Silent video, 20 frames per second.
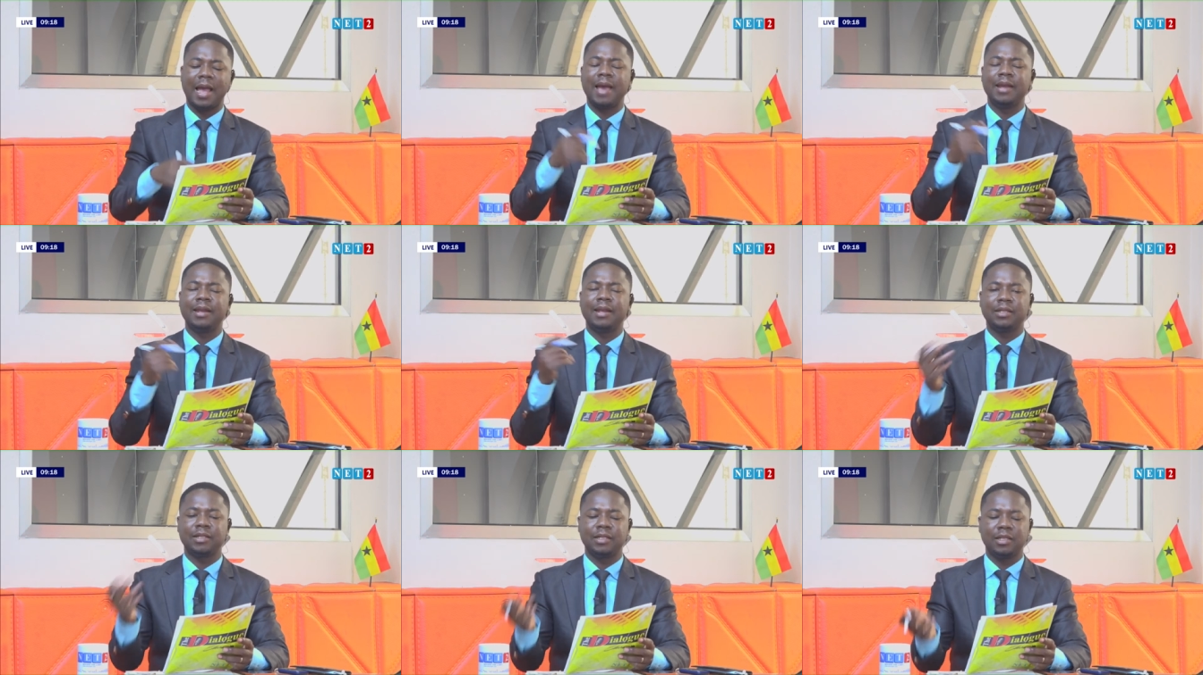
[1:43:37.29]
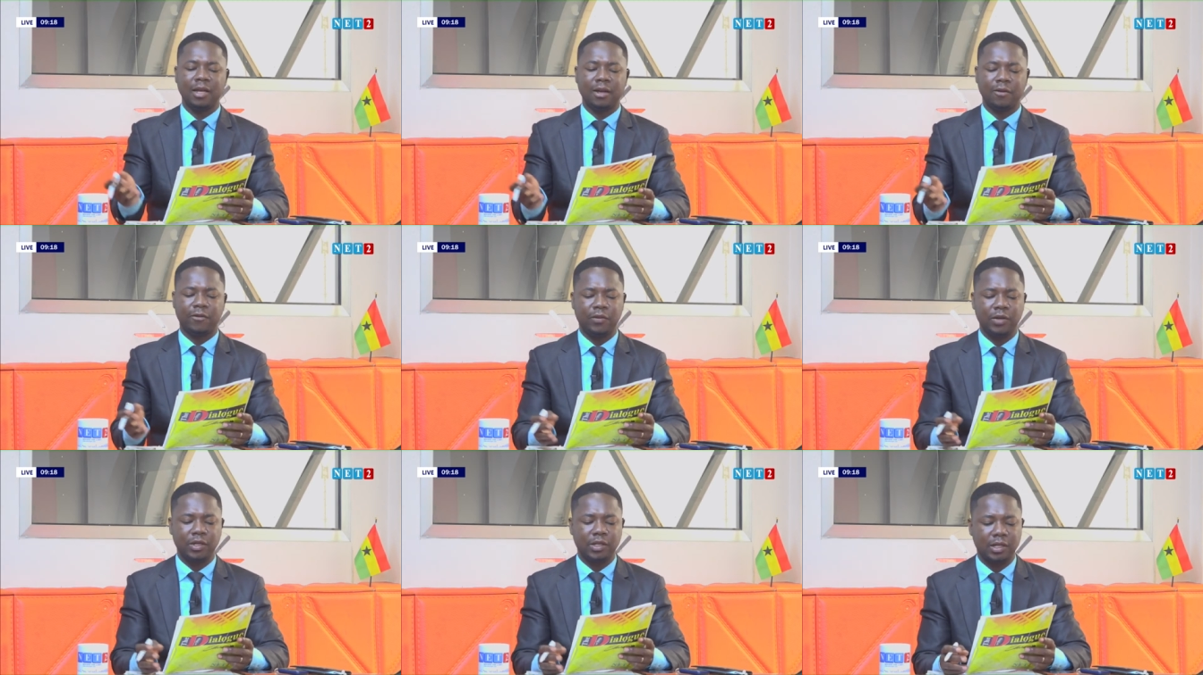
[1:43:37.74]
energy
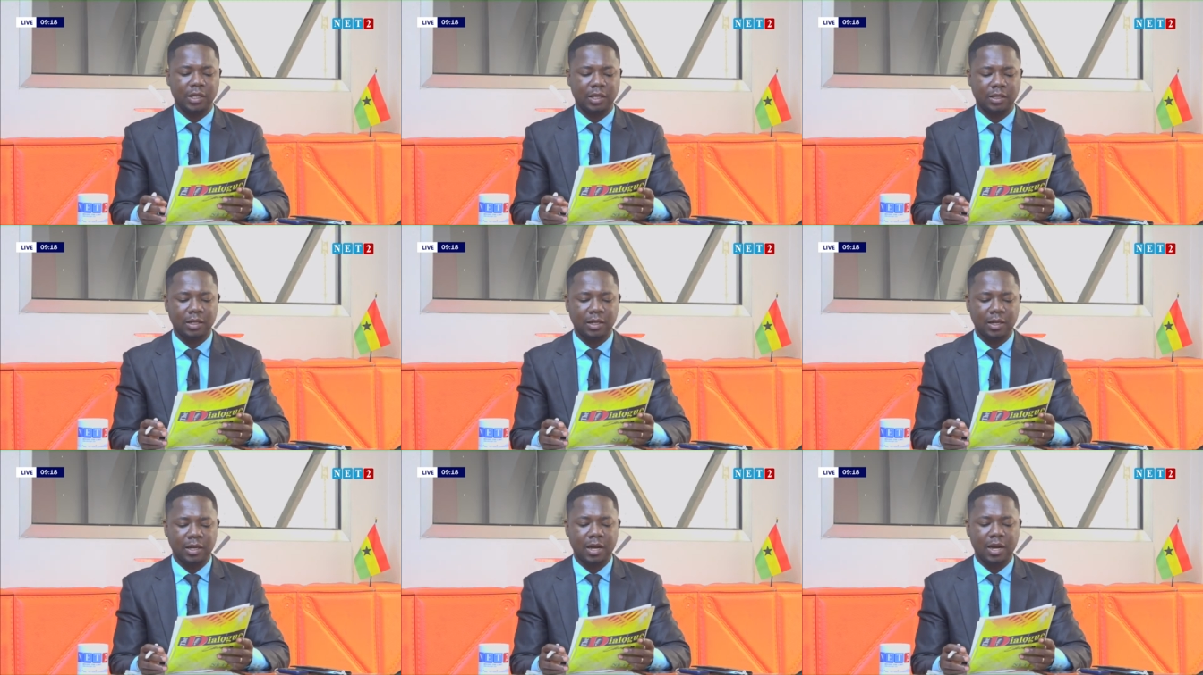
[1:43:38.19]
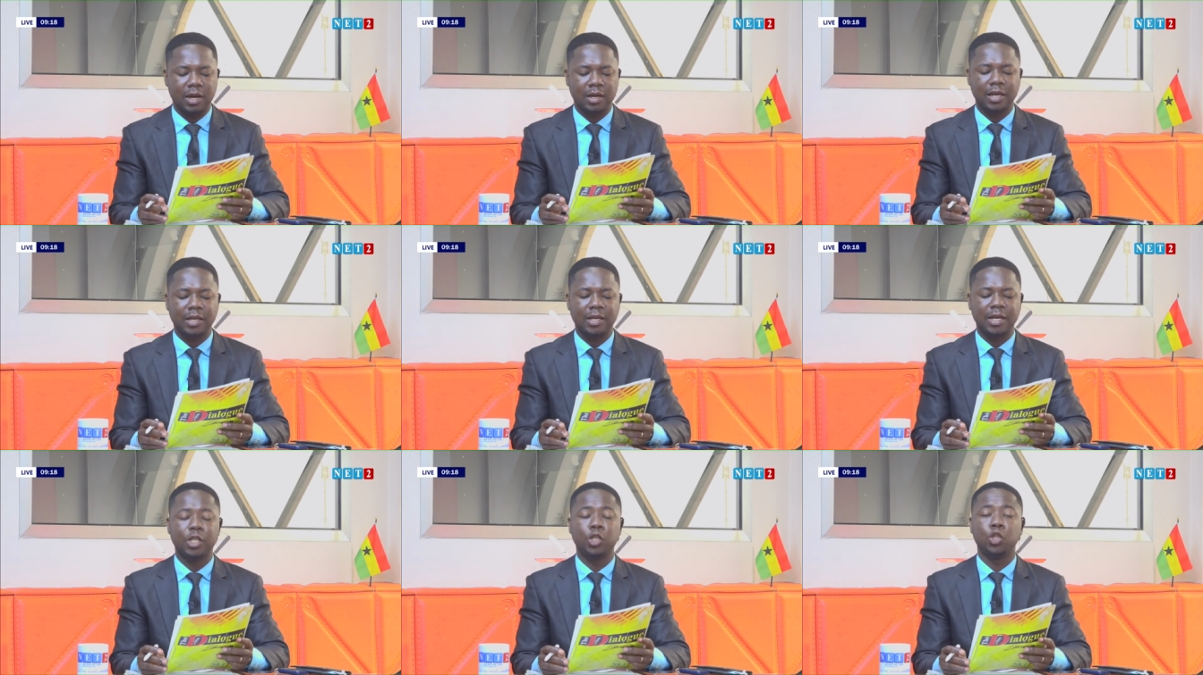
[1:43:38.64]
efficient, and
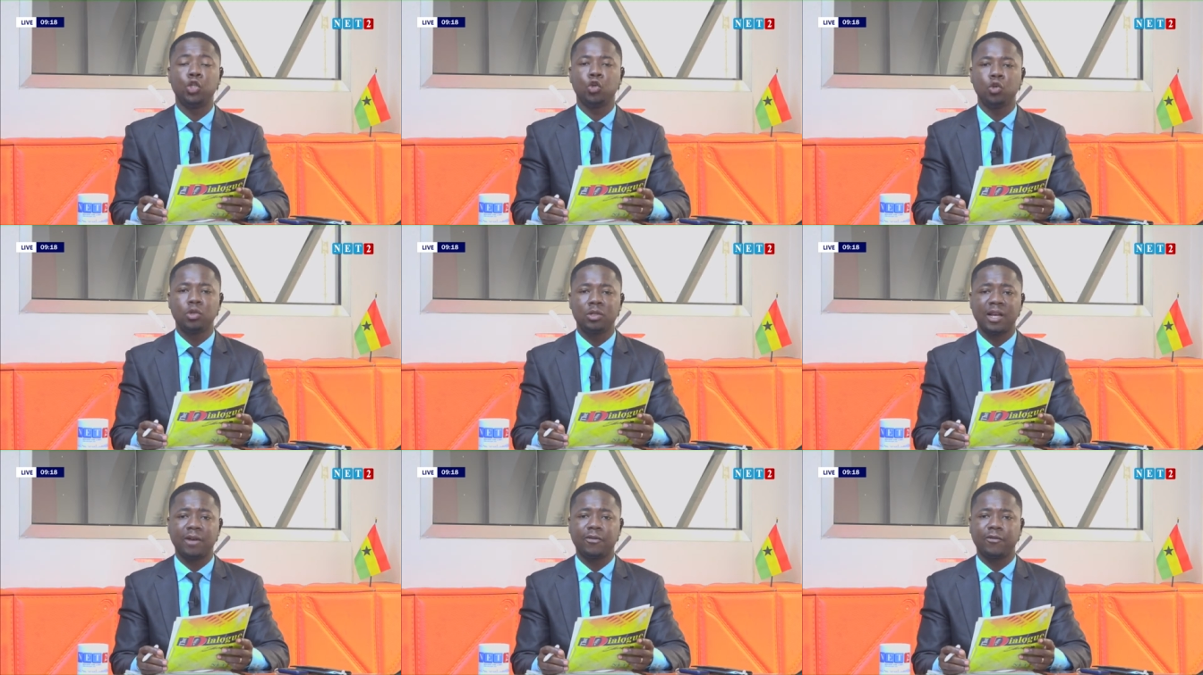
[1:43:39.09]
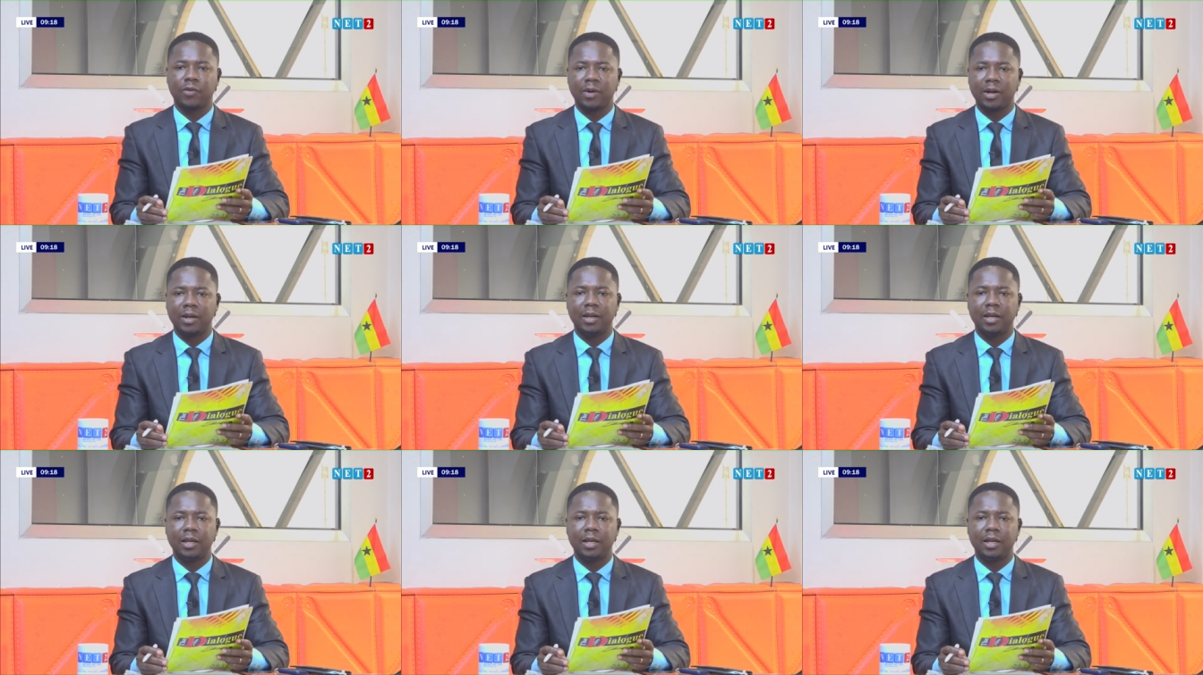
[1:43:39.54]
you user friendly.